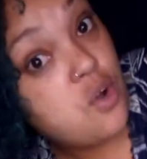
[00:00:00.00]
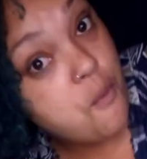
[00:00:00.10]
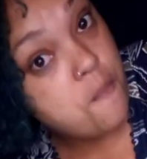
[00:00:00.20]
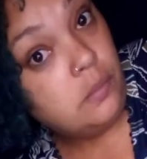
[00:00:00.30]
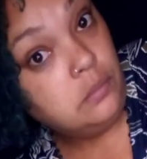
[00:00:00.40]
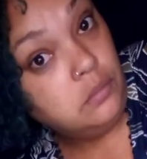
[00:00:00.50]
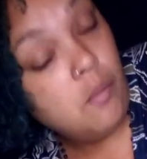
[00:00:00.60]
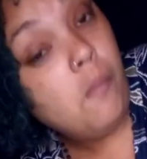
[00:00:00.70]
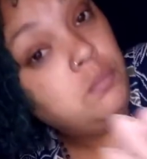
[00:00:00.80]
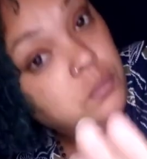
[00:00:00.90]
at home.
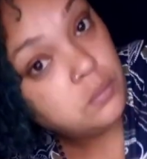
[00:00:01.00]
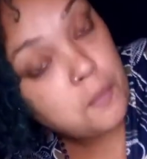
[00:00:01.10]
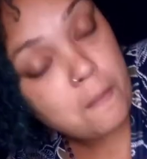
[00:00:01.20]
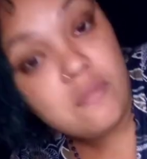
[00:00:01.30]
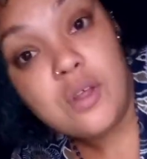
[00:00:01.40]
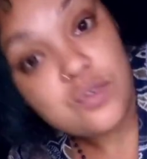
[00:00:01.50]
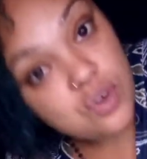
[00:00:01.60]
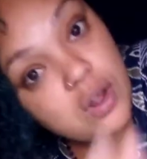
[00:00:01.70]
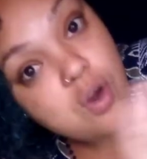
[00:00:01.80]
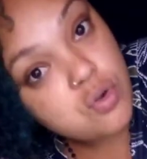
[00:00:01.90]

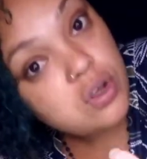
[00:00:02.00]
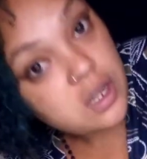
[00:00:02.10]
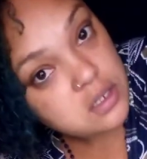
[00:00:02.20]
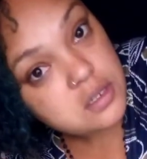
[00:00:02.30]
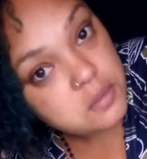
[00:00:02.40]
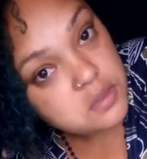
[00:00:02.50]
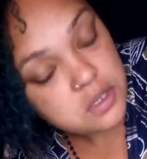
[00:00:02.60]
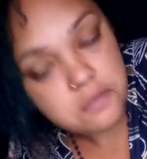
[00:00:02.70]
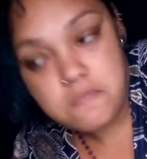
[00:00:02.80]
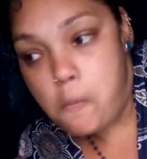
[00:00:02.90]
So I don't get tempted,